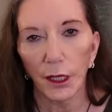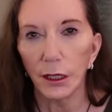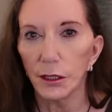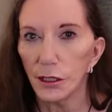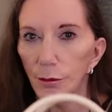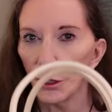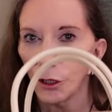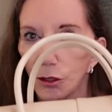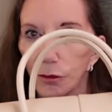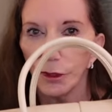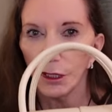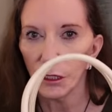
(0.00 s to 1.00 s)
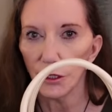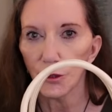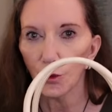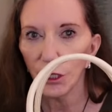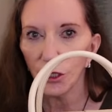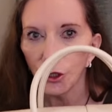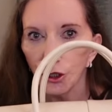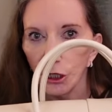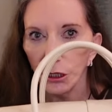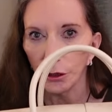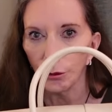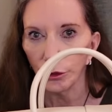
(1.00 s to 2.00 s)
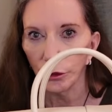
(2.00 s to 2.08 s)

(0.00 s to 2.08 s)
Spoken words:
is it because of the east-west shape?